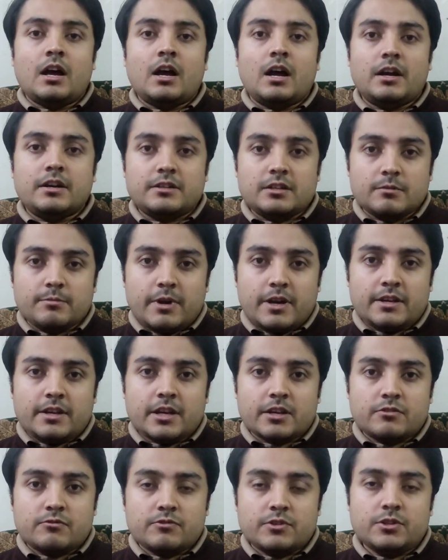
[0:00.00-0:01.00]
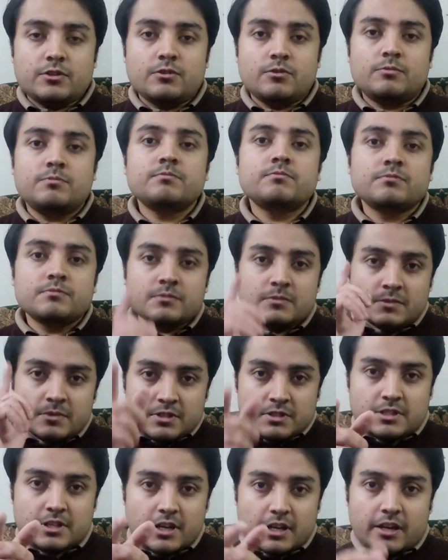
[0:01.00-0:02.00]
Until my next video,
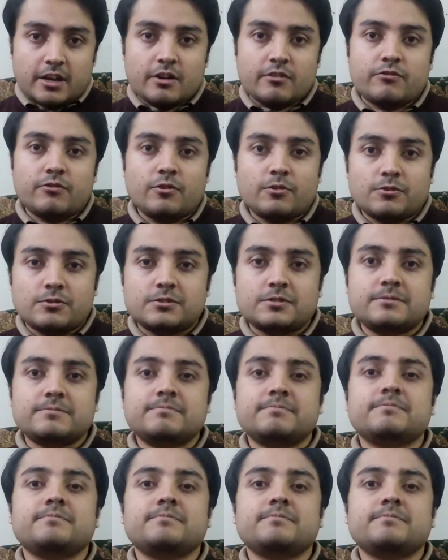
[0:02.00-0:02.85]
take care folks.